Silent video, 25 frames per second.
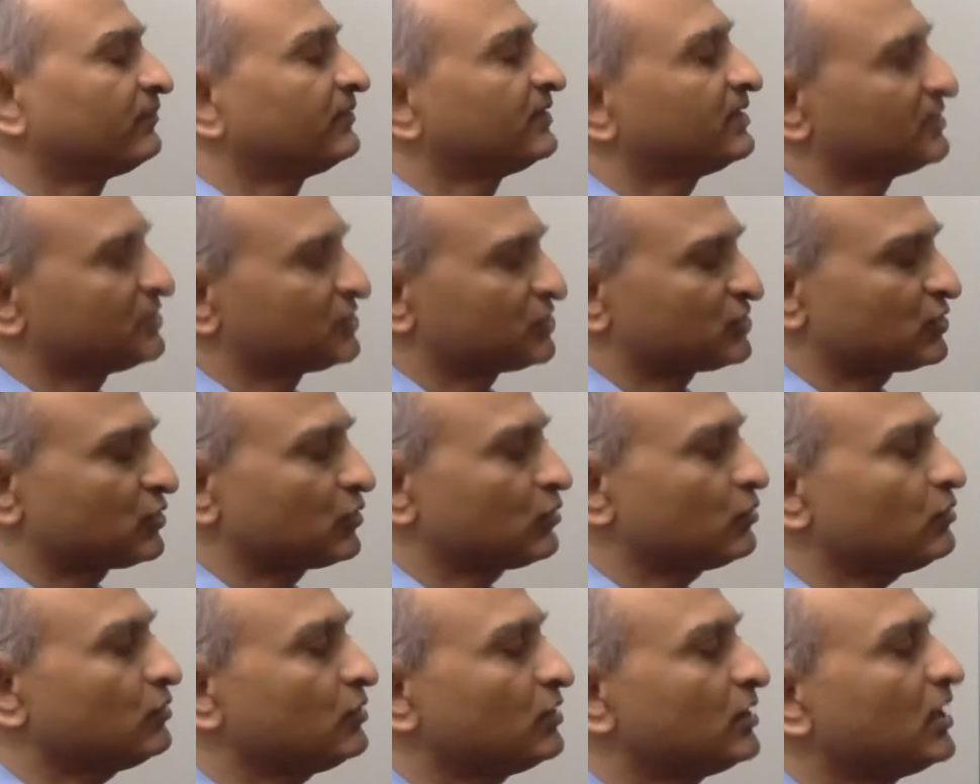
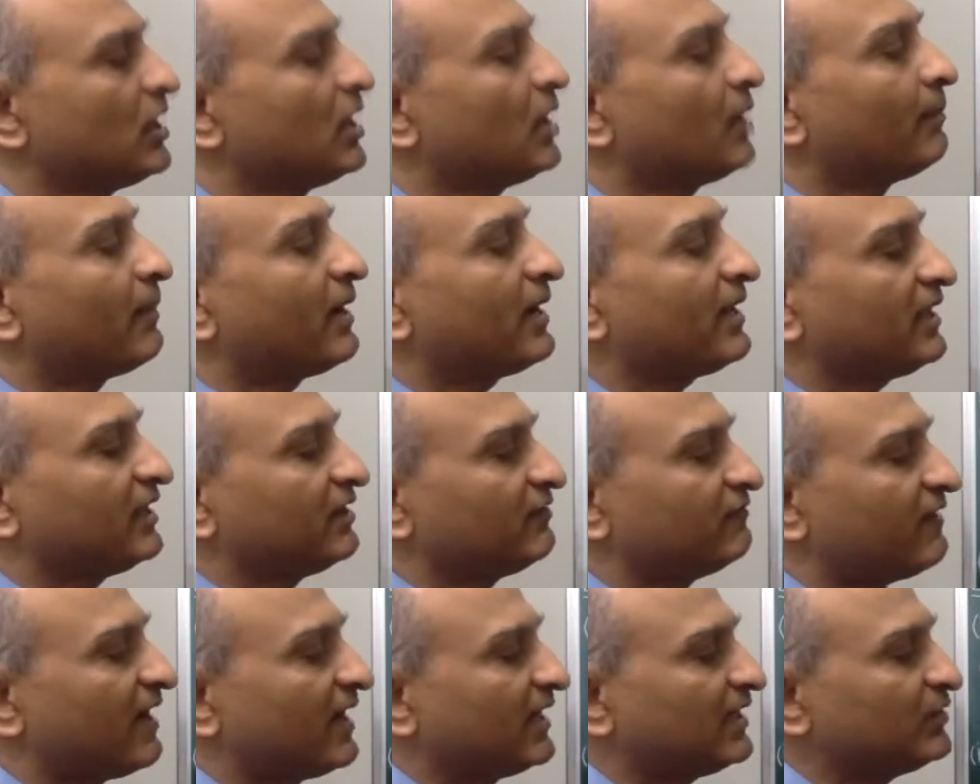So, by
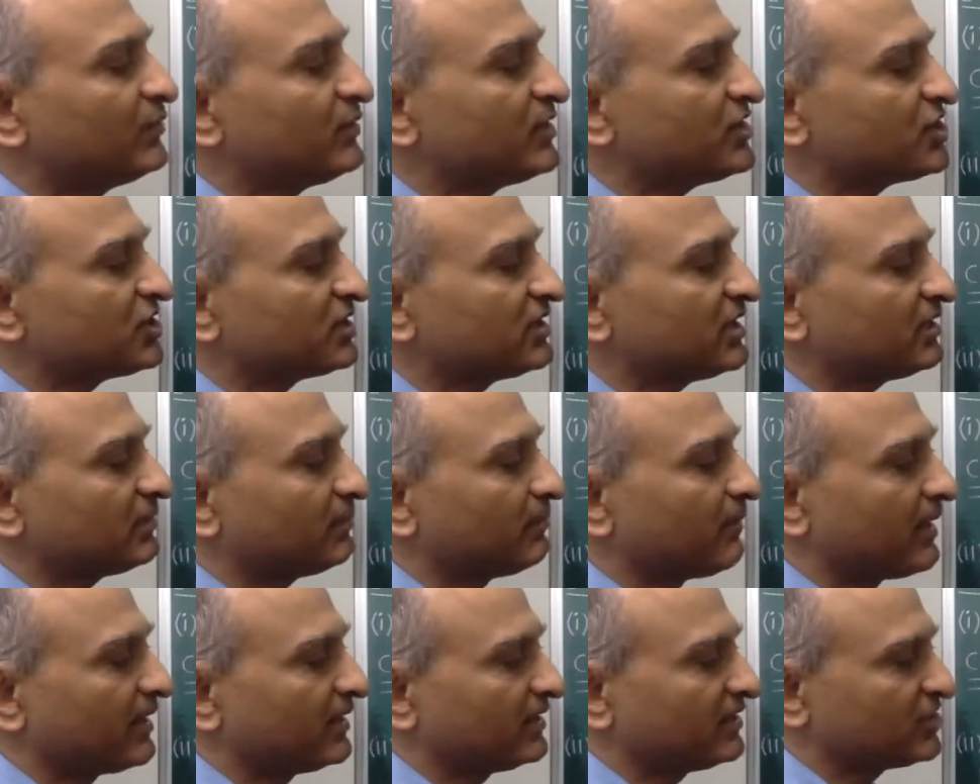evaluation at
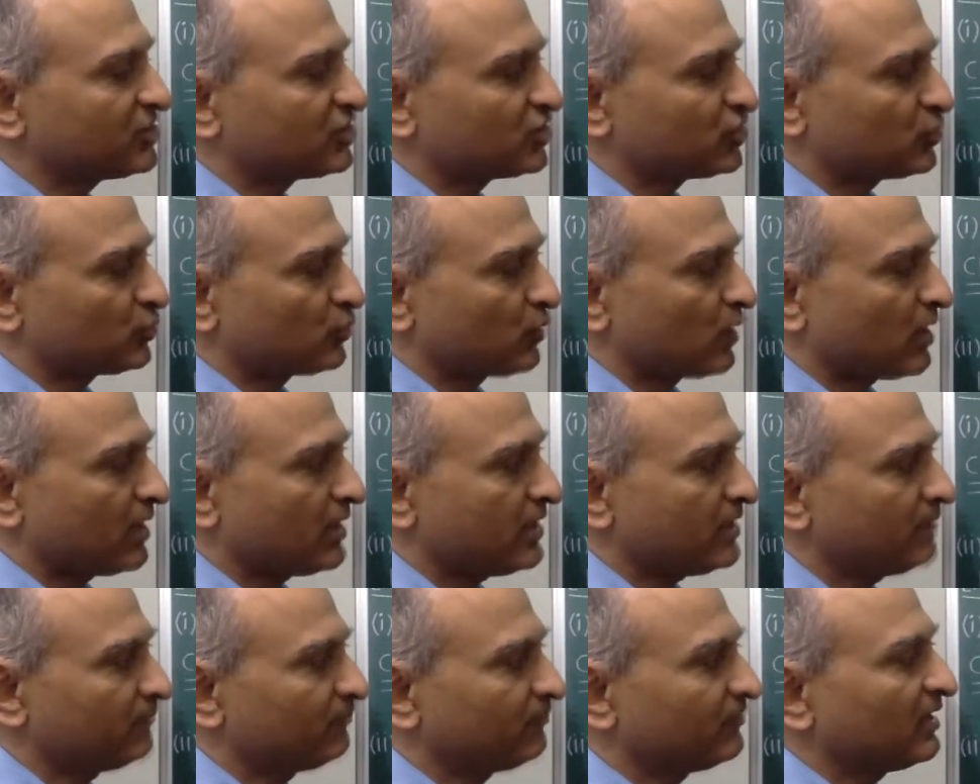minus 2i,
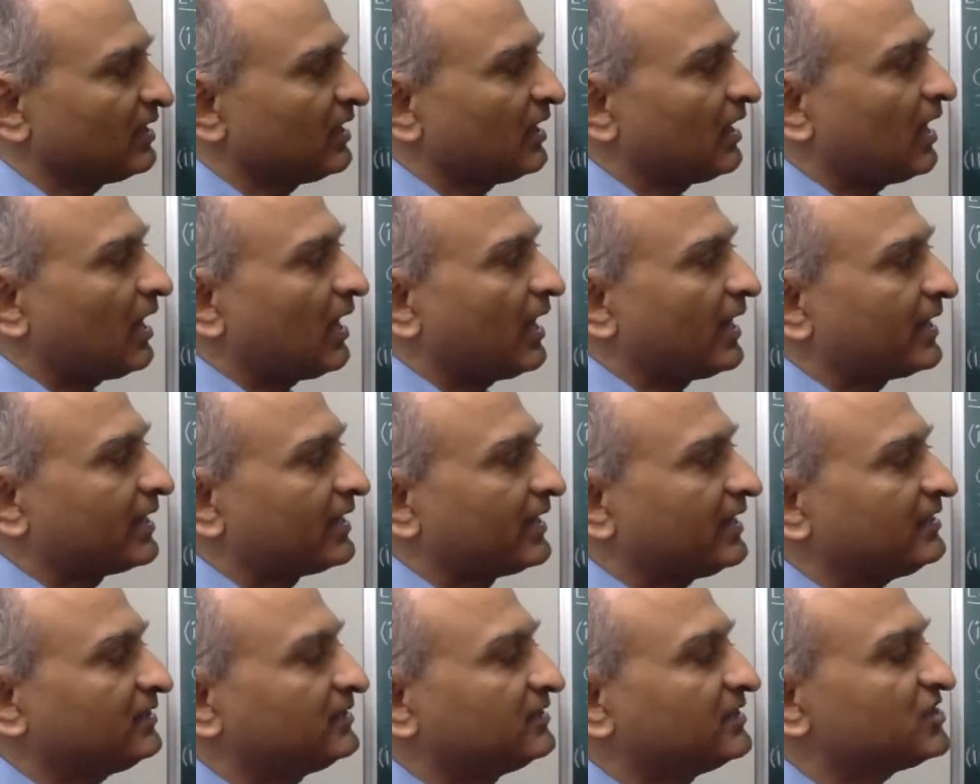I
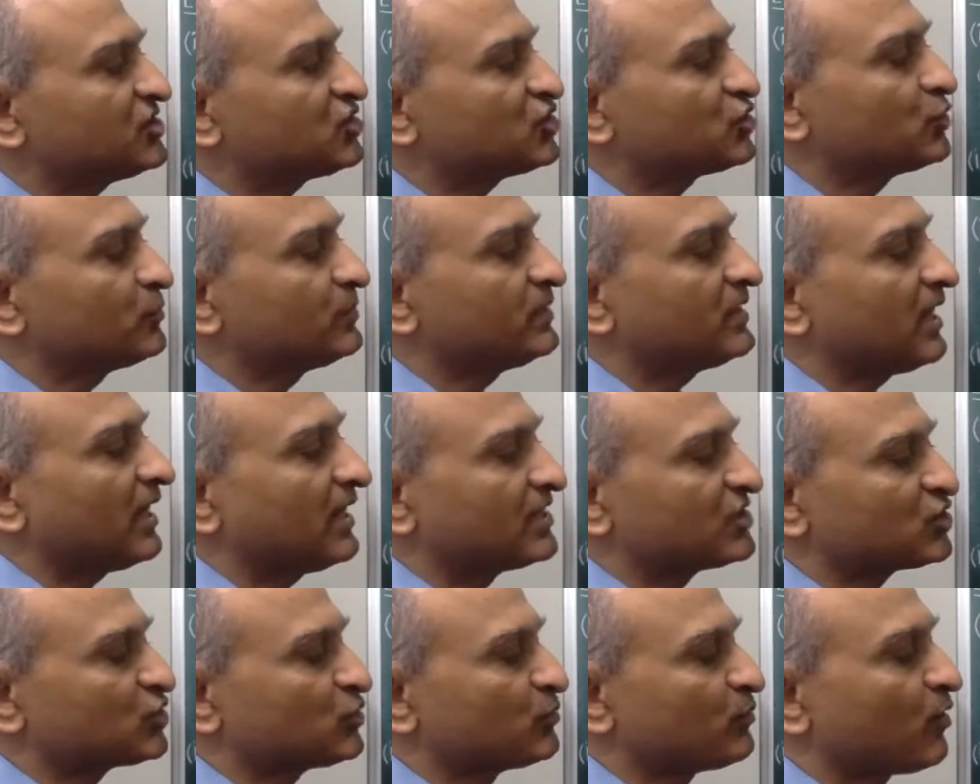get this to be
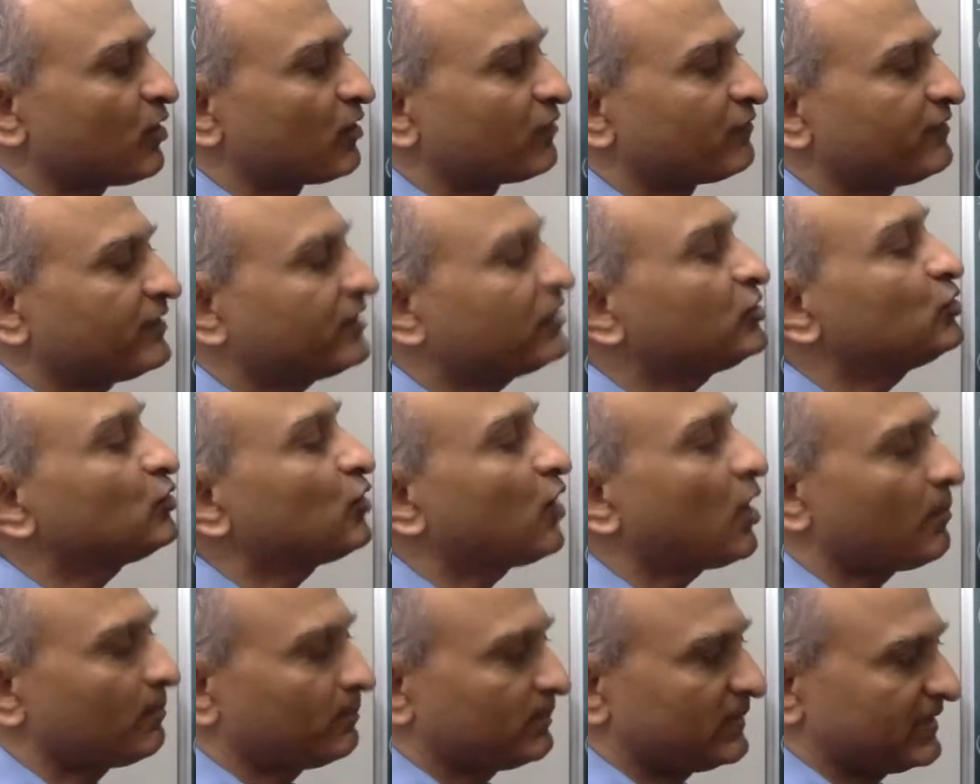isomorphic to
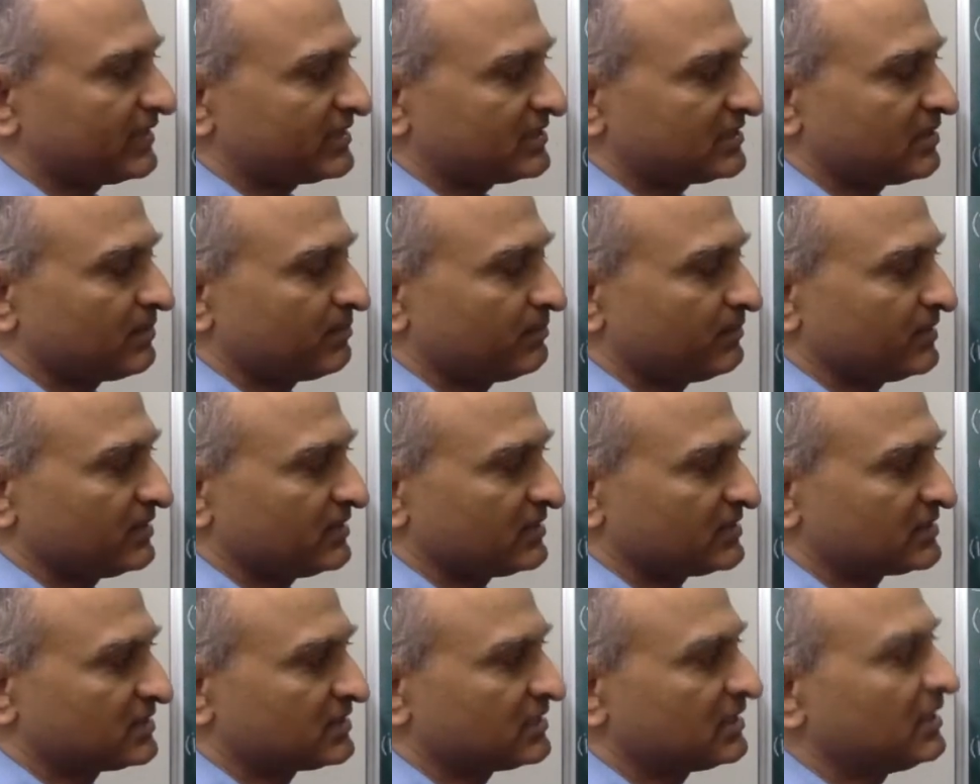complex
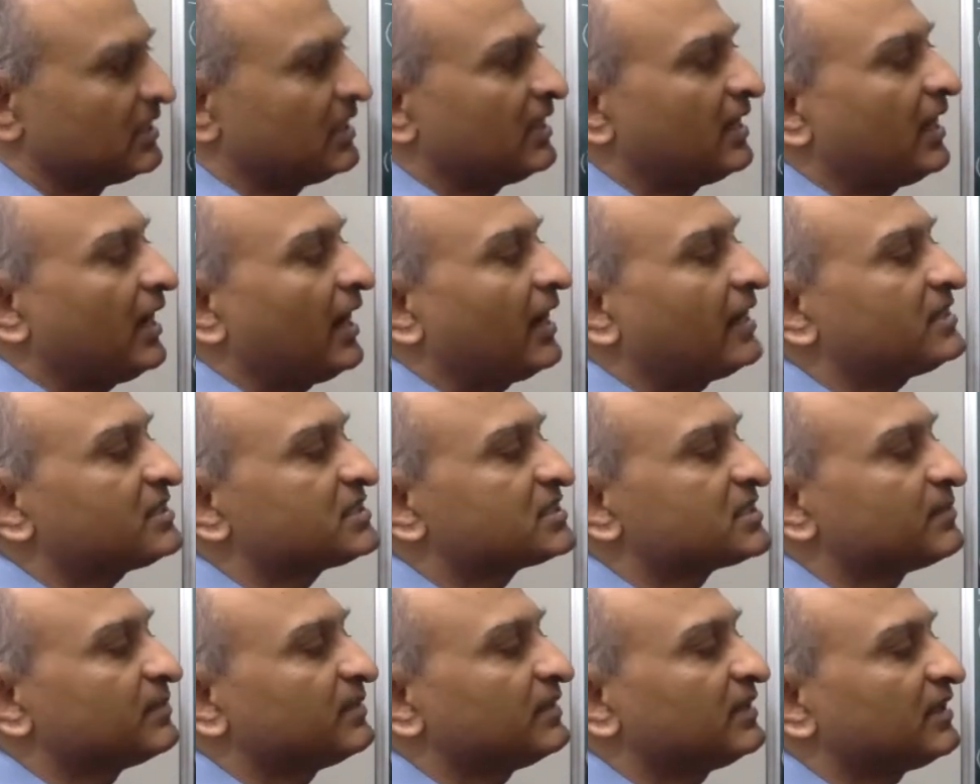numbers. And
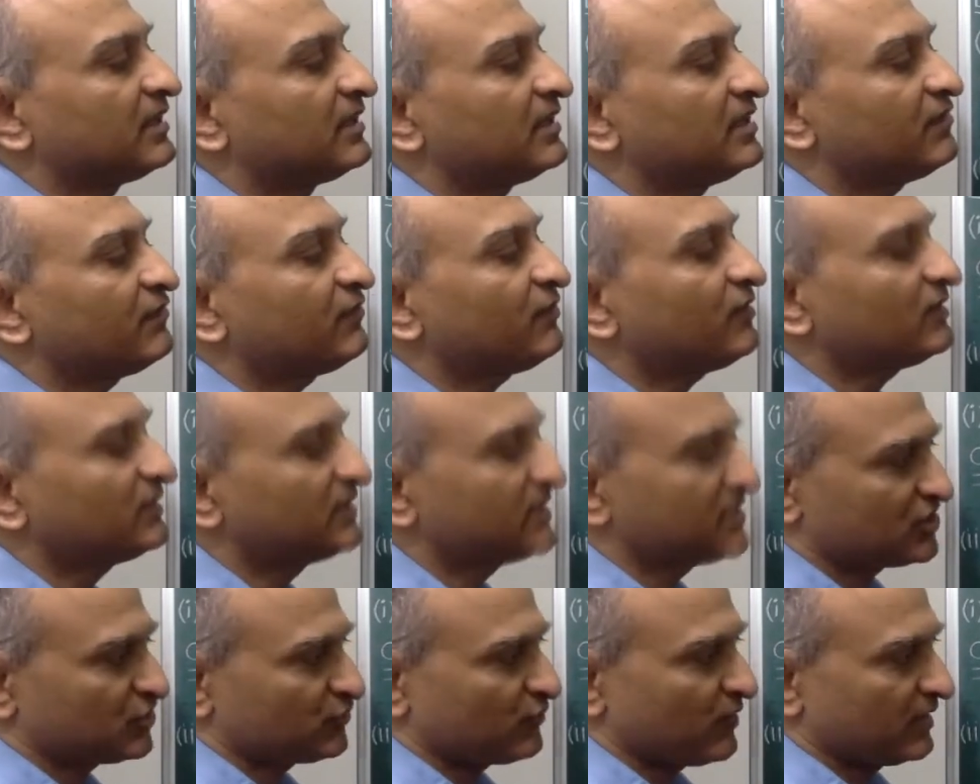similarly for
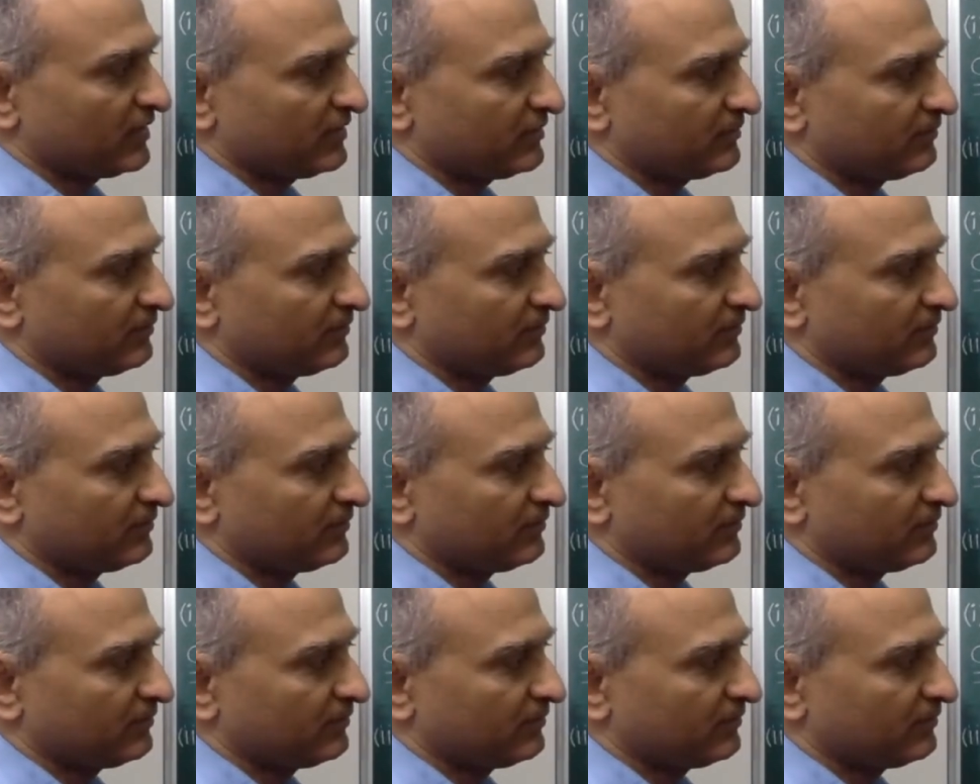this one.